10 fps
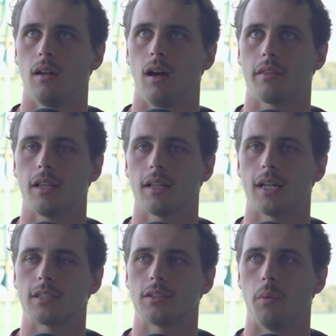I think
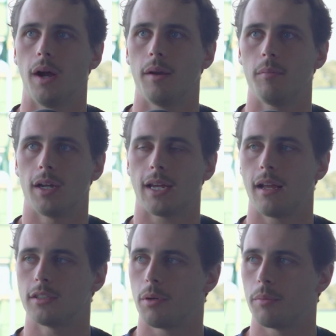that's the way my
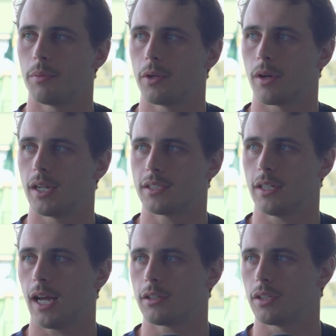game's probably progressed.
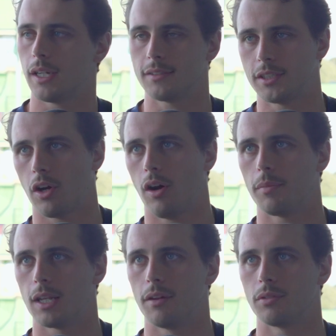And naturally, as you go up
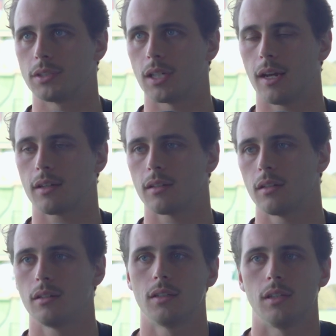the levels, I
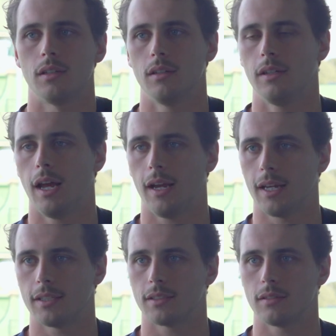
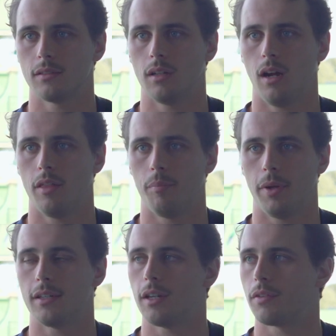guess the
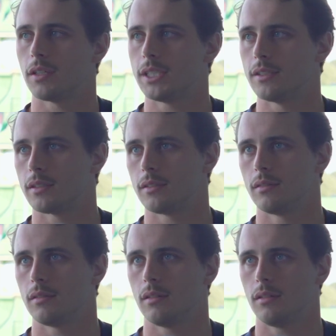big difference is,
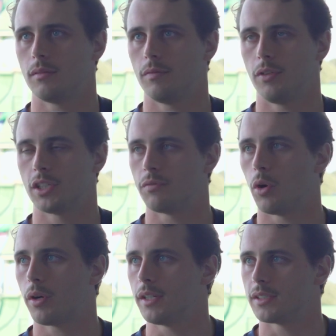first of
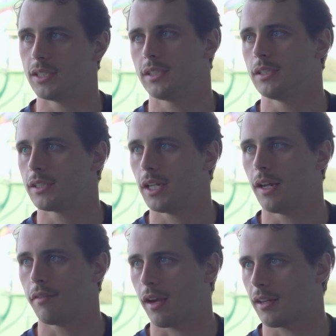all, consistency,
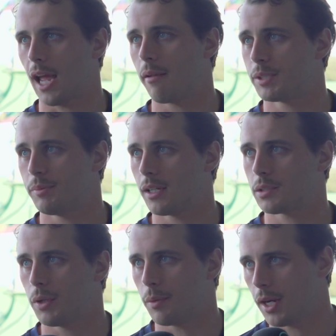and then game smarts
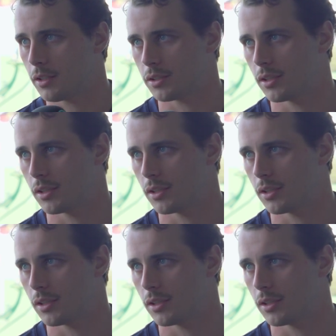pretty much.